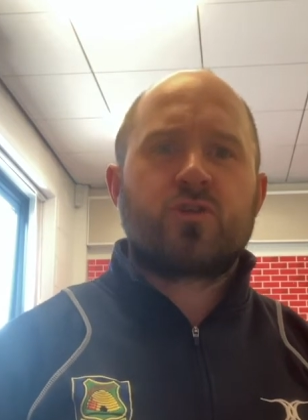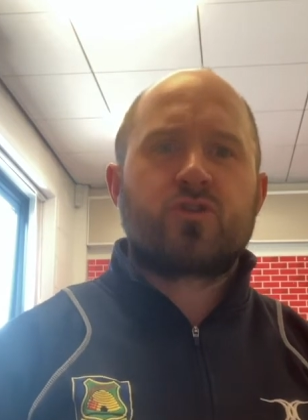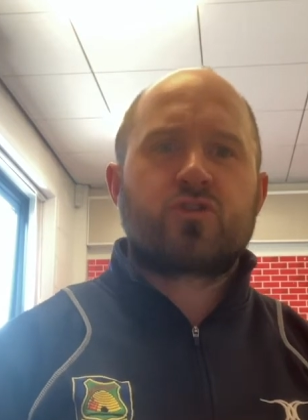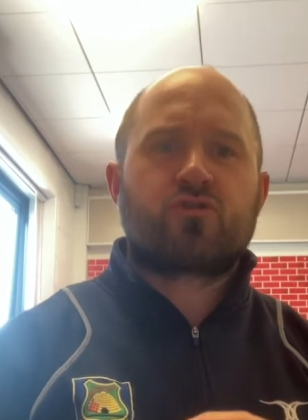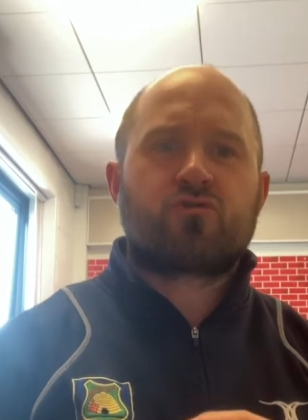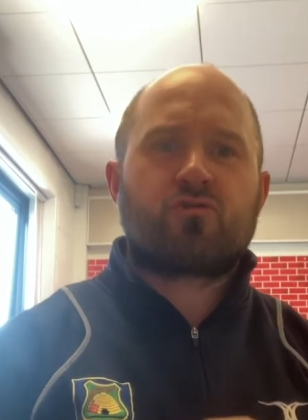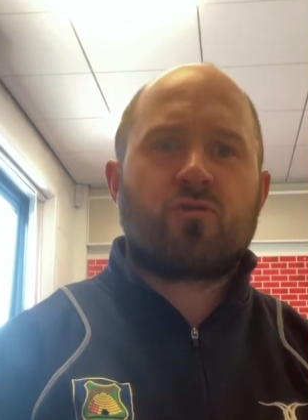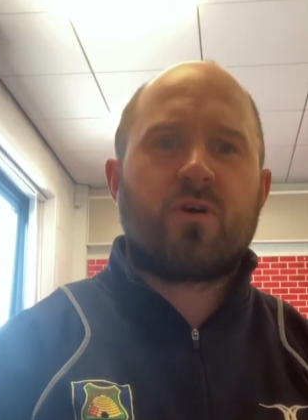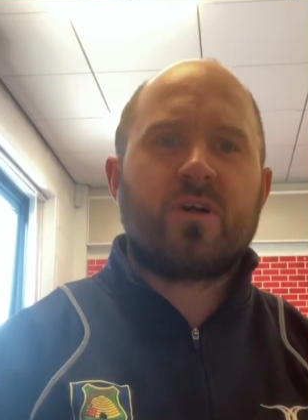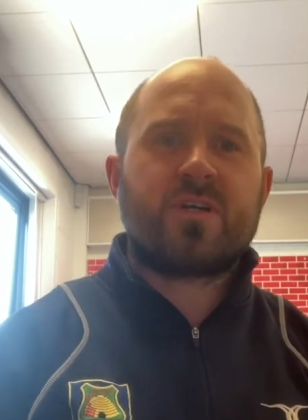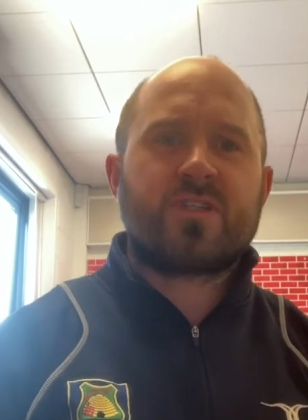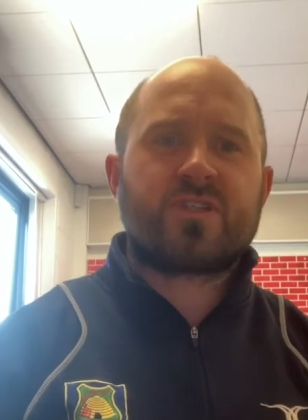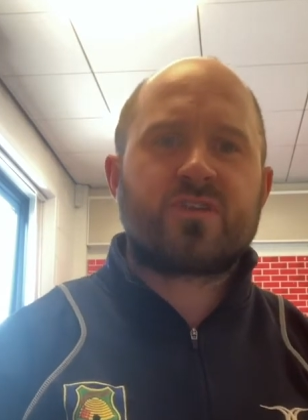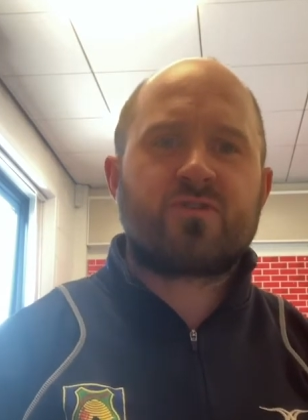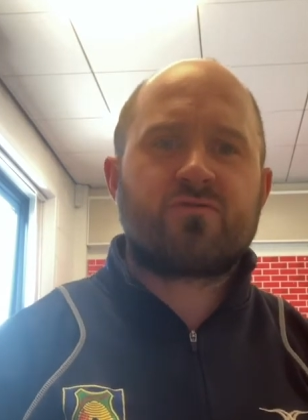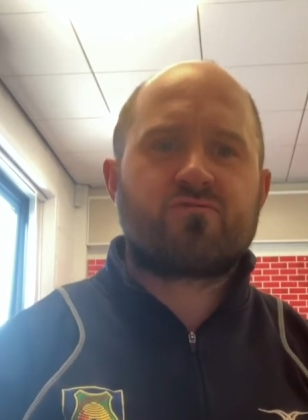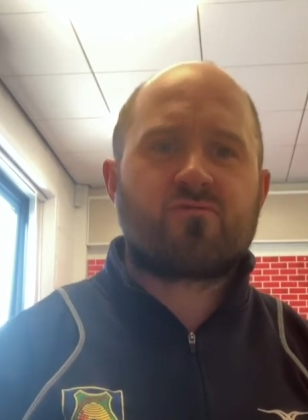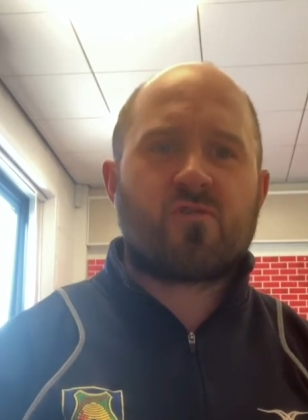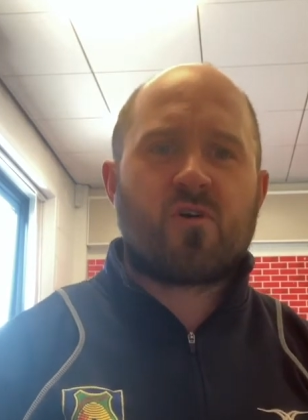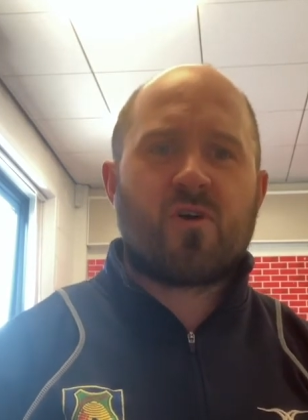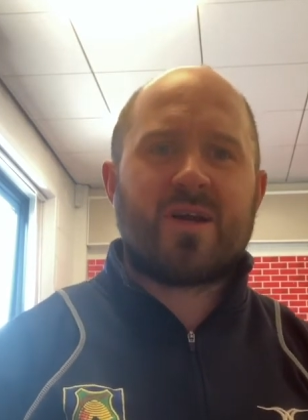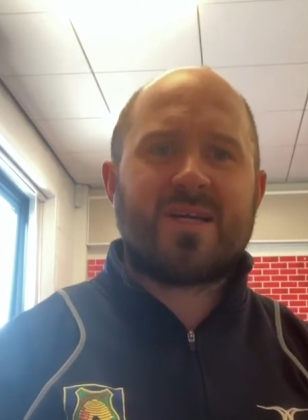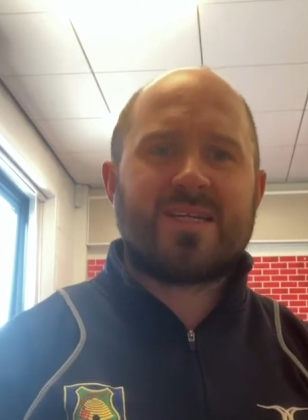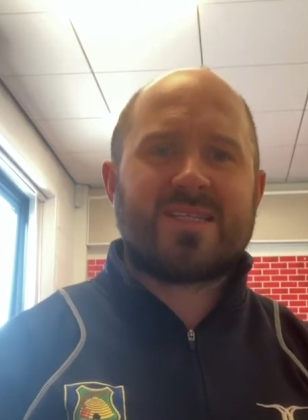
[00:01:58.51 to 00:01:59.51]
Try to
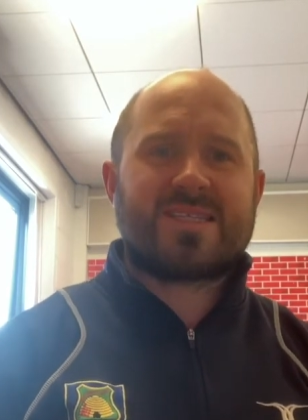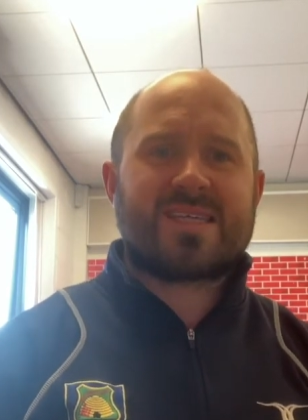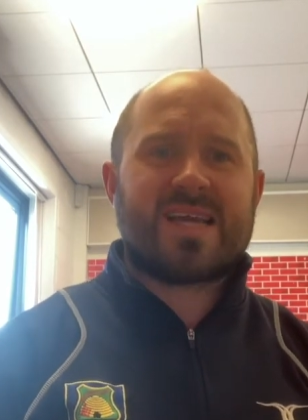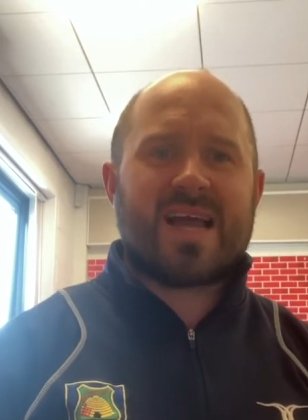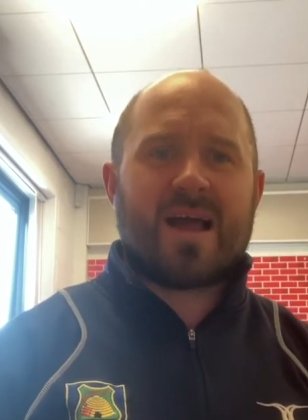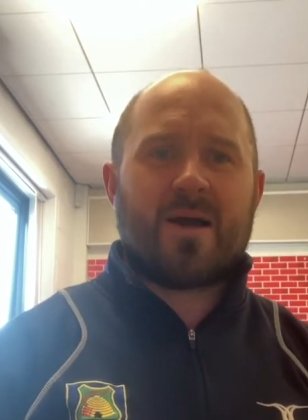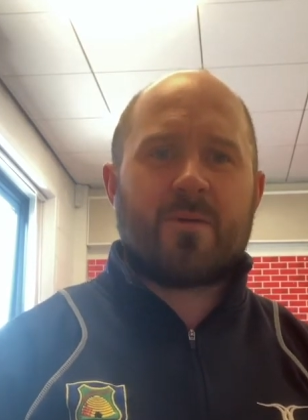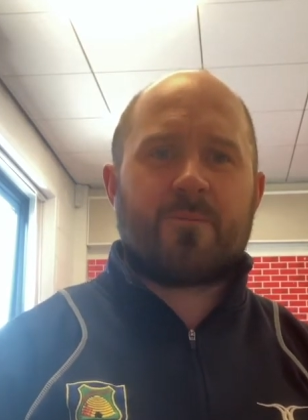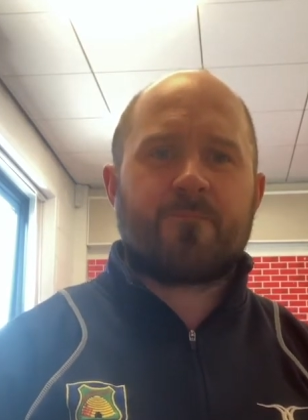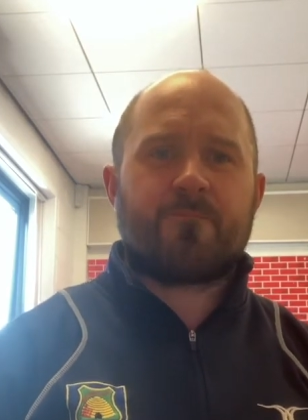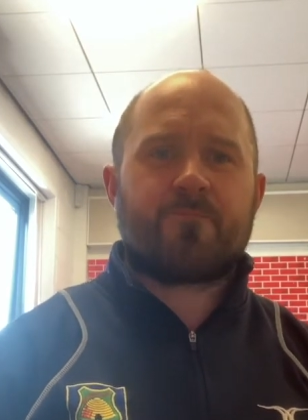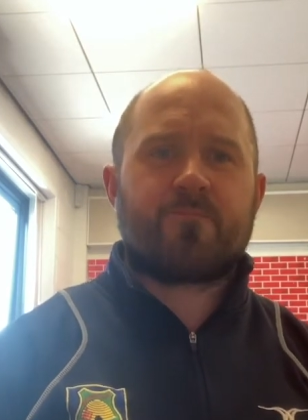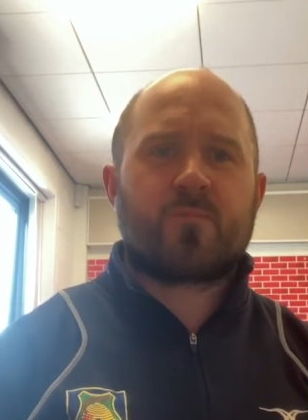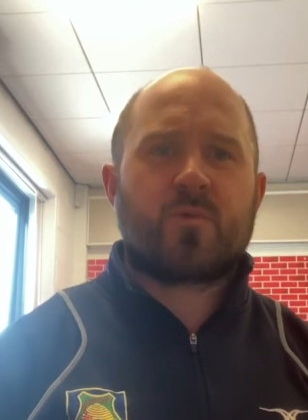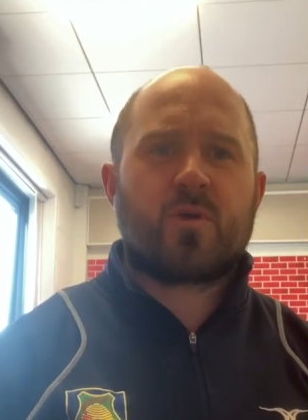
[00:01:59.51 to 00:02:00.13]
write down